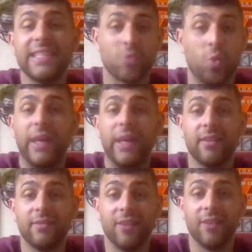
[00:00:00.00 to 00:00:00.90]
is weak,
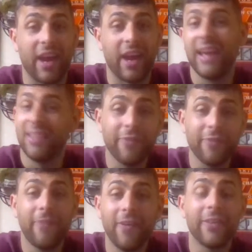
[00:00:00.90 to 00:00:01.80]
okay?
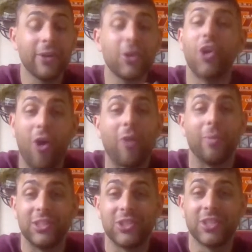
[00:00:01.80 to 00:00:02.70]
They're
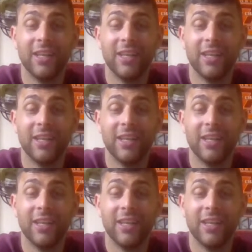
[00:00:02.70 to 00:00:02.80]
garbage.